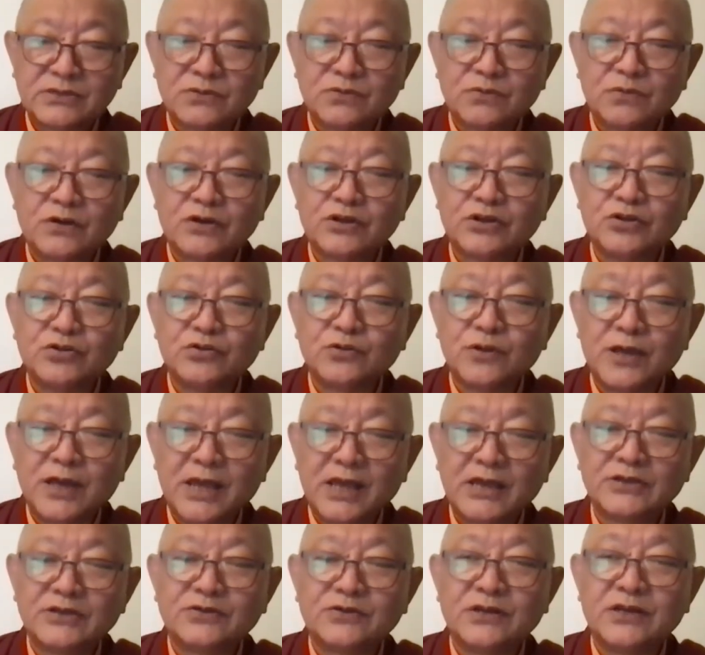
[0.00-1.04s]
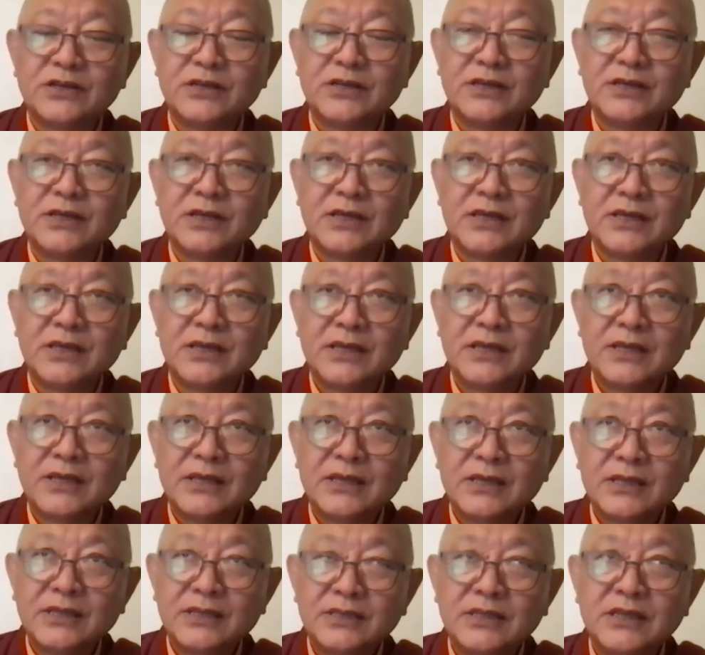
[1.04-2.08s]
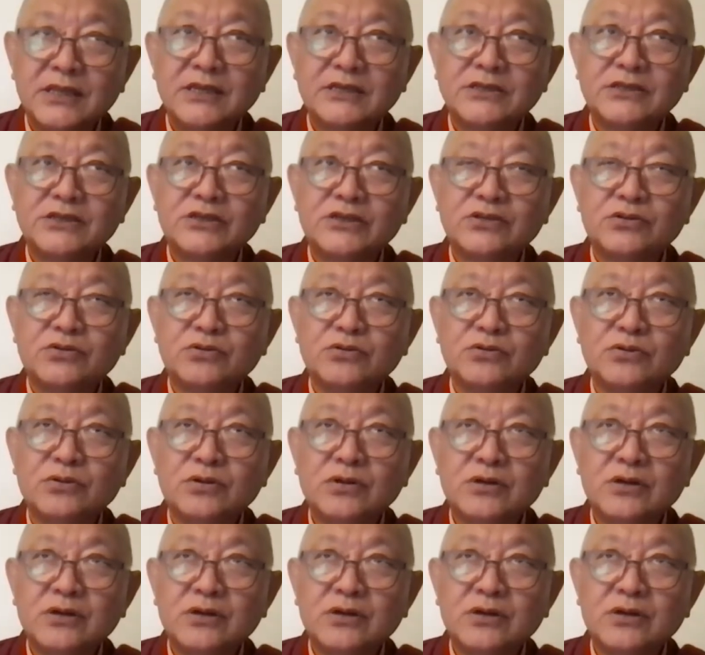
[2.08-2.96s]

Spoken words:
what you actually need to,